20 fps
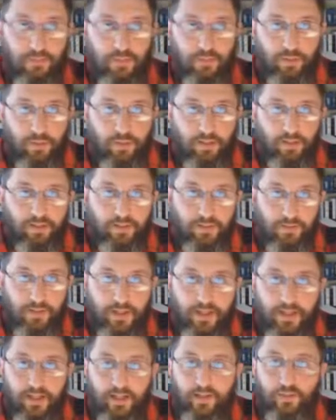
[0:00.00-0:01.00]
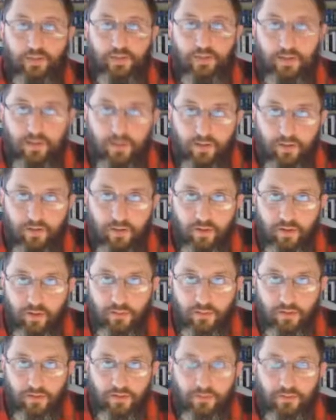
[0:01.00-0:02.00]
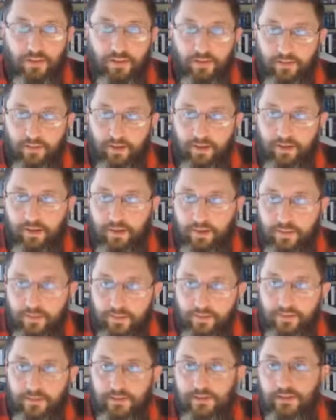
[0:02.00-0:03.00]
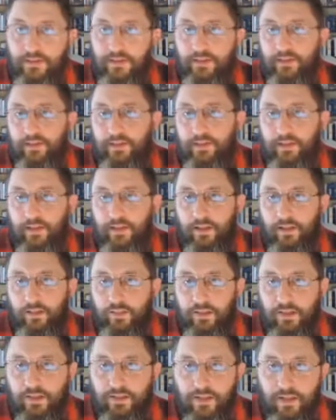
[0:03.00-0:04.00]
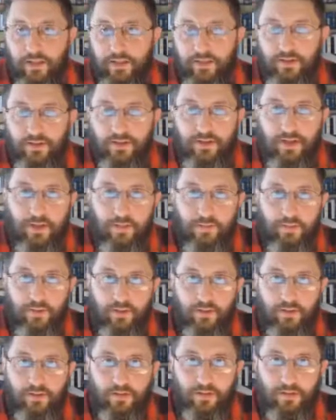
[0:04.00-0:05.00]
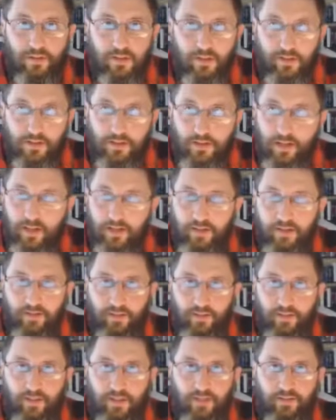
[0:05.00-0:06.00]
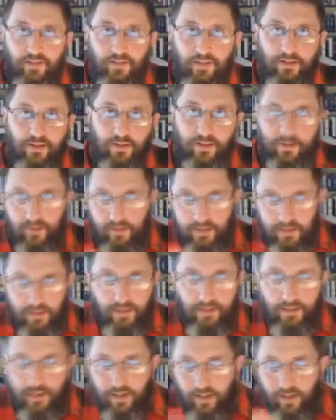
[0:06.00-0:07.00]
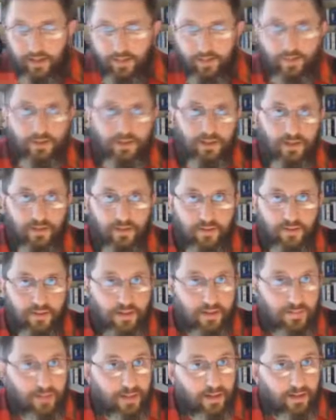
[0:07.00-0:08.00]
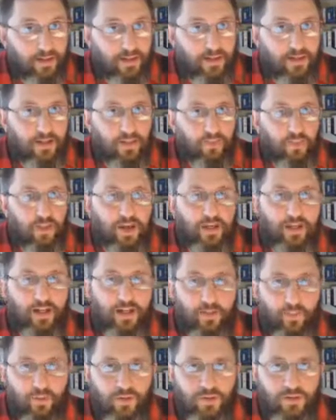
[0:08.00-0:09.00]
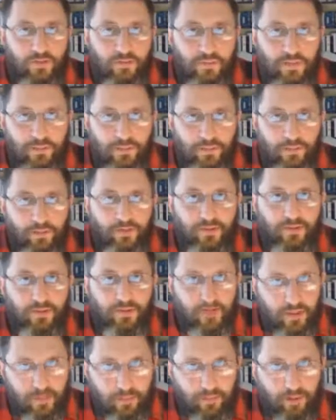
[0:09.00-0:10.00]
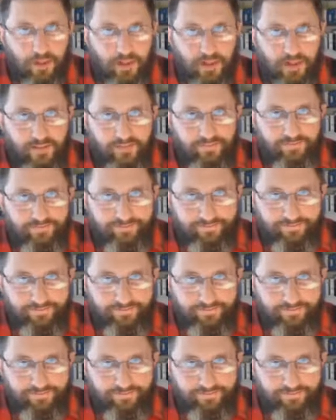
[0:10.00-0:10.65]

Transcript: People are disobeying it with all the globalism and everything else. I'll read Genesis chapter, I think, 9 through 11 in, in there, and you'll see the thing about why God wants people separated.